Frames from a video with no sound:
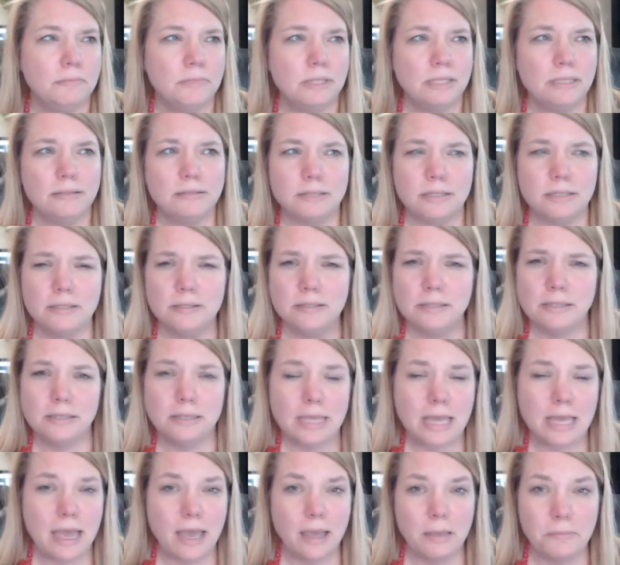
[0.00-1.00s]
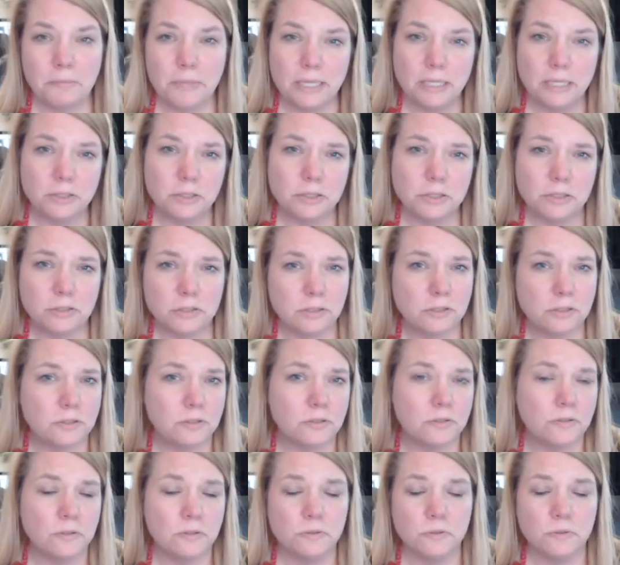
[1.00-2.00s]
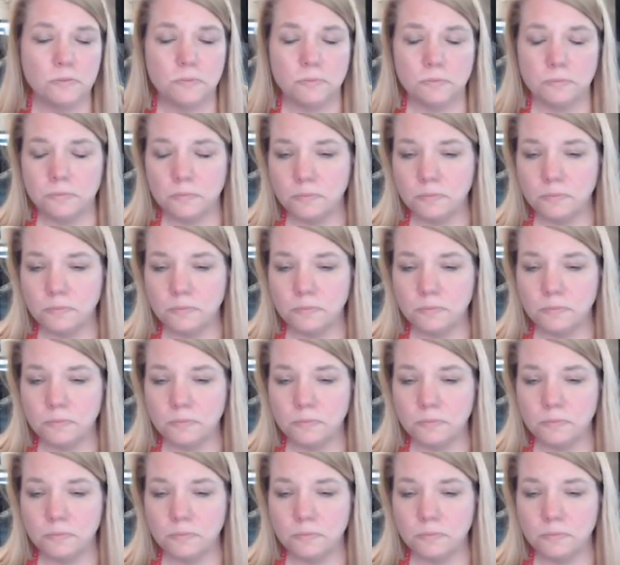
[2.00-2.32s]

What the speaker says: It's easy to add pictures or